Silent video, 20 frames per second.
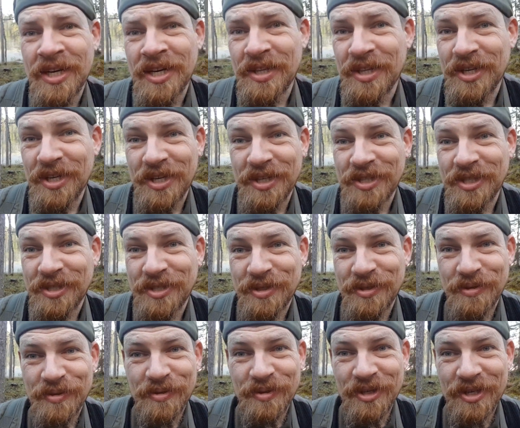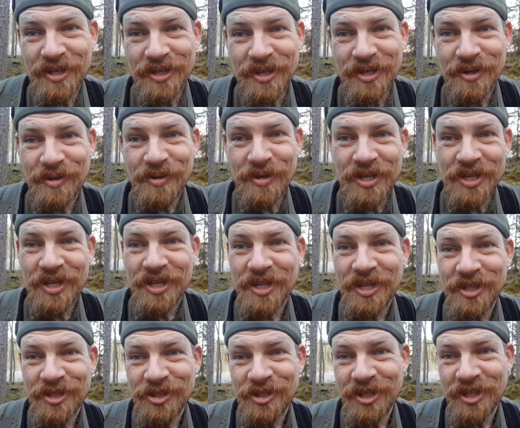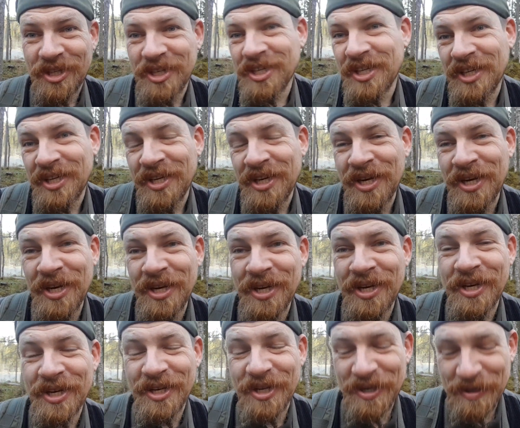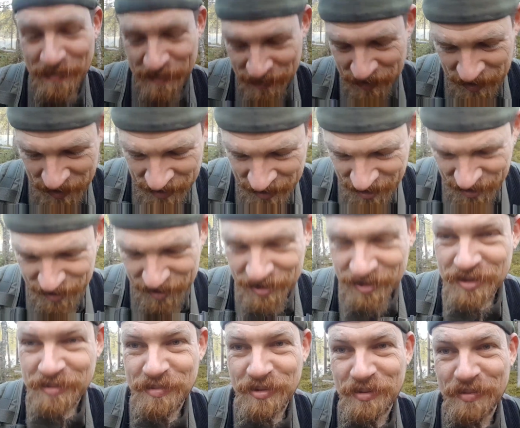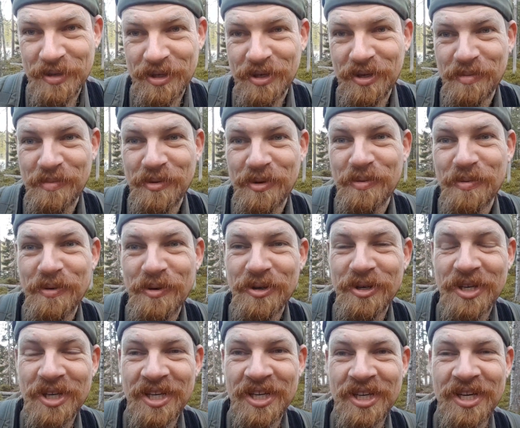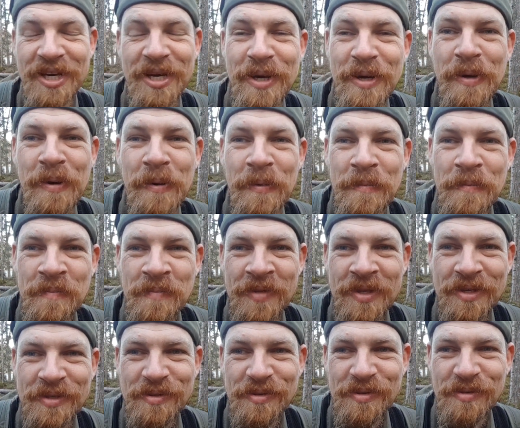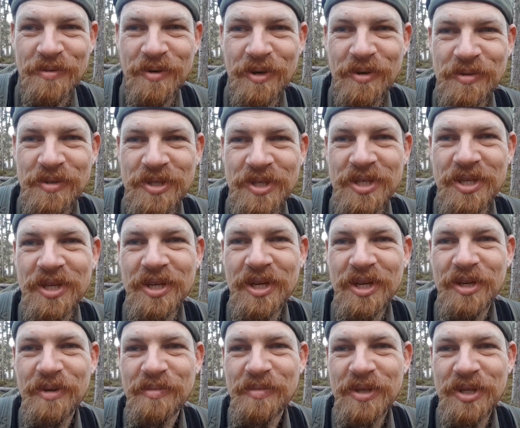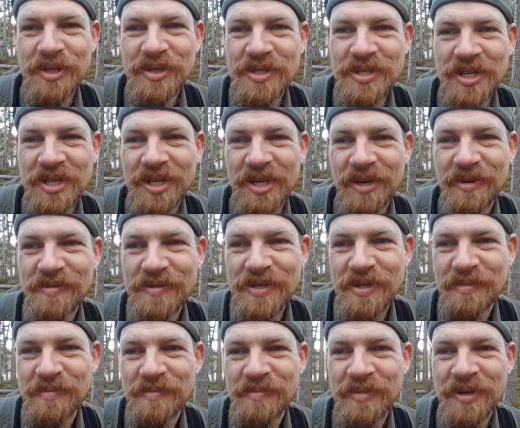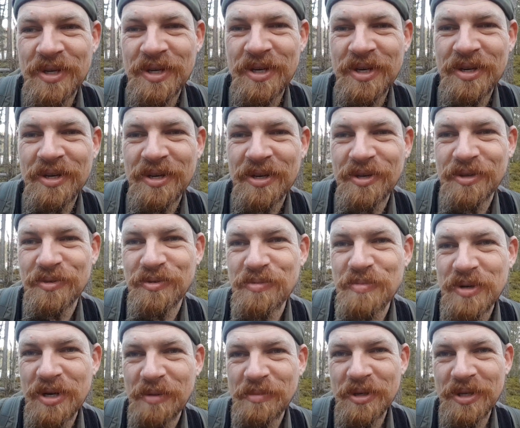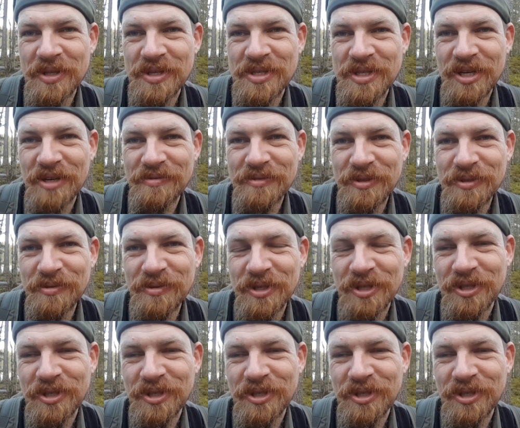And then I need to uh, go and get hitchhiking um, and probably a lot more walking to the road uh, because I have some a group coming this afternoon.